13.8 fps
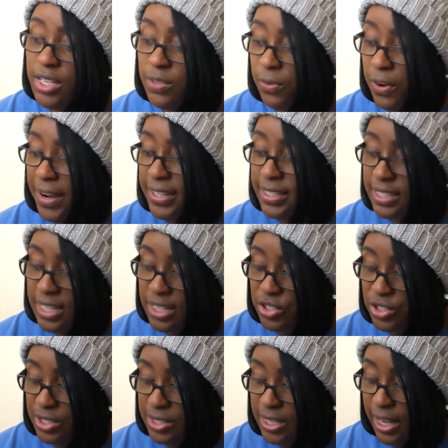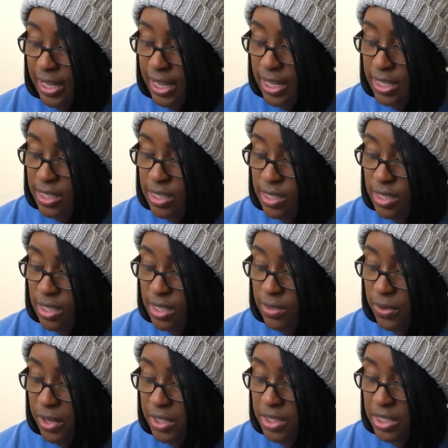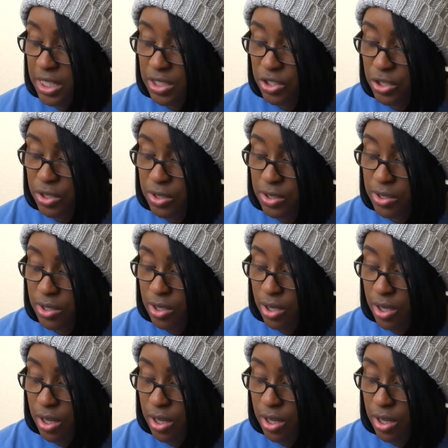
for extensions, I guess. It's for extensions.